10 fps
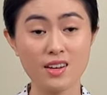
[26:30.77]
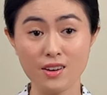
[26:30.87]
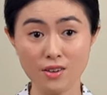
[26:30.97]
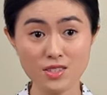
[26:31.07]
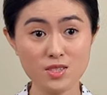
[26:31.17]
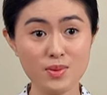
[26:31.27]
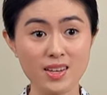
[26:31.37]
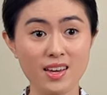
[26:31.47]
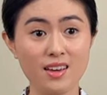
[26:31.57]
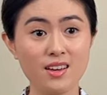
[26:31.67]
and
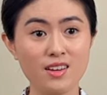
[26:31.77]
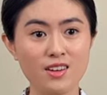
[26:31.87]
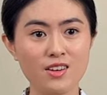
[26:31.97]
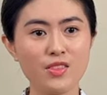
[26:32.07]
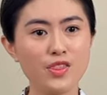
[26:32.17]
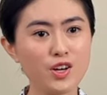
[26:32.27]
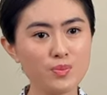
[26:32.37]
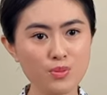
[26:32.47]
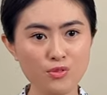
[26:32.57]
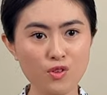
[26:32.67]
ultimately,
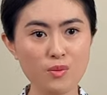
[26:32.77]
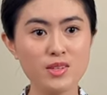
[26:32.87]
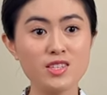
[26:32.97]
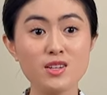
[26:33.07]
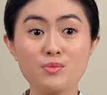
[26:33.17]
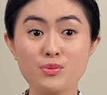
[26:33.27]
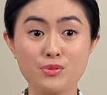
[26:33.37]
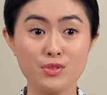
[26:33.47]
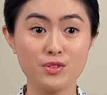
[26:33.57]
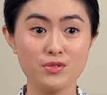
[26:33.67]
their performance
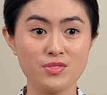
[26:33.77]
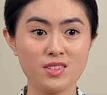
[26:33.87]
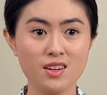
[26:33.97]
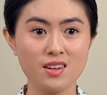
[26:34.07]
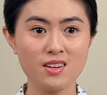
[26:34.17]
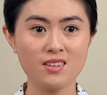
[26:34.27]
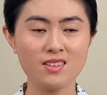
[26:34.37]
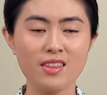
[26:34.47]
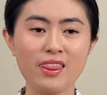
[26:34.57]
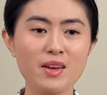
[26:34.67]
improves
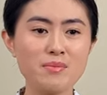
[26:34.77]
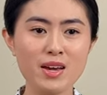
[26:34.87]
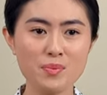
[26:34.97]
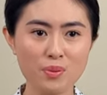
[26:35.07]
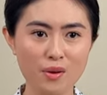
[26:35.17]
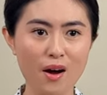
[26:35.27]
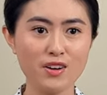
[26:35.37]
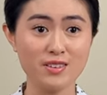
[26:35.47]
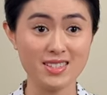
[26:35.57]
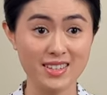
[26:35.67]
and they make
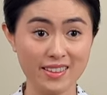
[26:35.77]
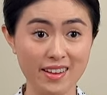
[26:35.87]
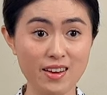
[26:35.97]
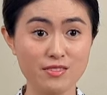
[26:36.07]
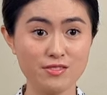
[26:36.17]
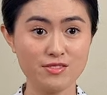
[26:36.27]
progress in life.